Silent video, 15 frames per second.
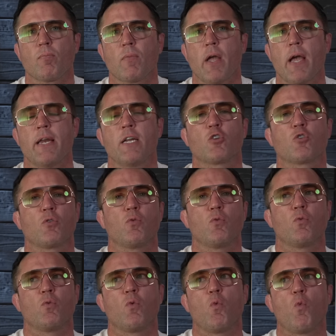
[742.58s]
And it's
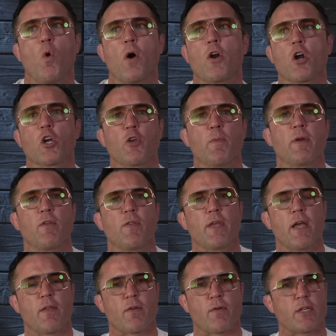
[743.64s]
one argument or the
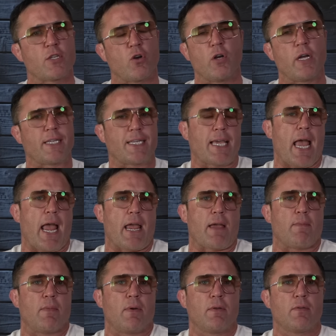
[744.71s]
other. It's a
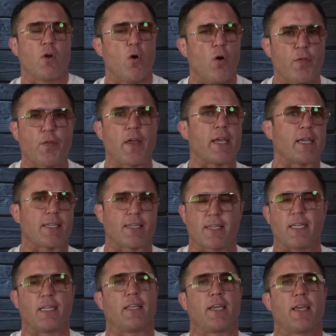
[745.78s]
game. The whole thing is
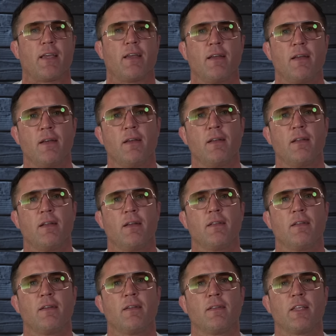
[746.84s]
silly.
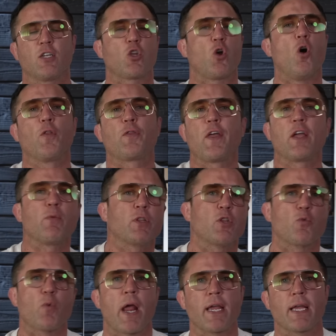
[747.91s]
This whole thing with the
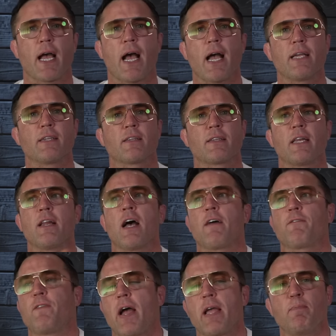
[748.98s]
ranked guys to
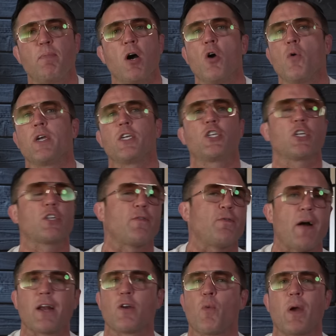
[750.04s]
not fight Bo is just to
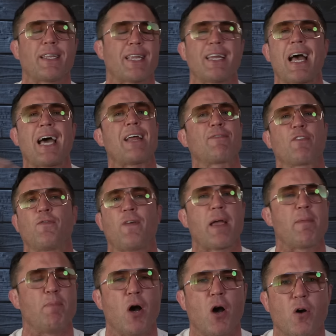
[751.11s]
find a way to not have to
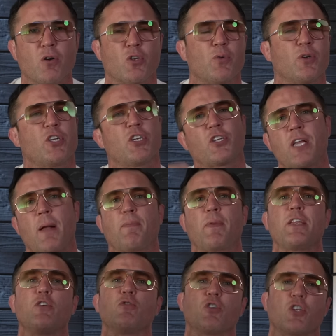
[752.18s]
fight Bo. So it's just
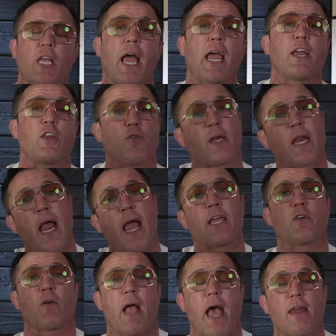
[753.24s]
something you say and you can hang
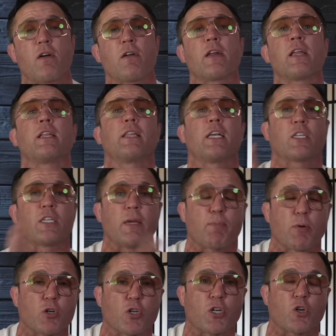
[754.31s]
your hat on it unless the
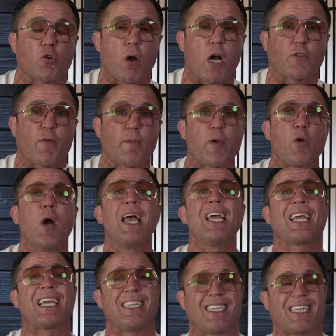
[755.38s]
person across from you
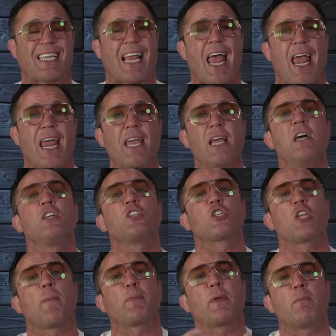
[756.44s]
can say
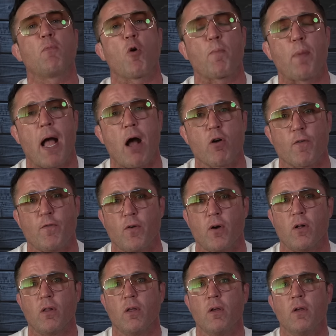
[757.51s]
something more
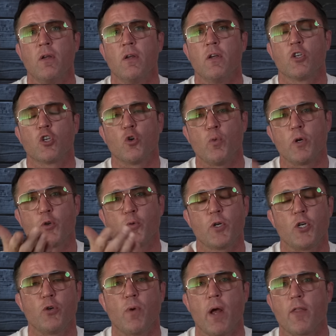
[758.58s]
powerful. So which would
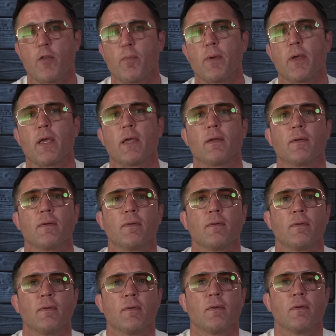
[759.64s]
you rather be?
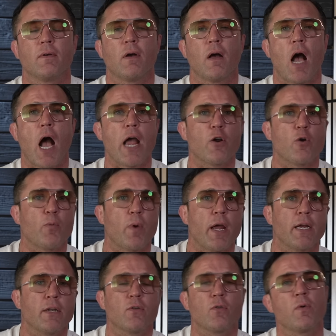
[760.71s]
Higher
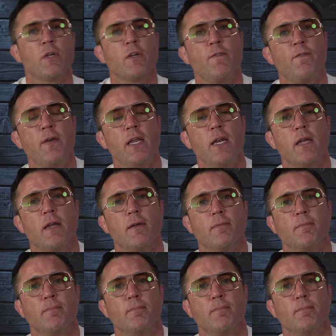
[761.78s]
ranked or undefeated?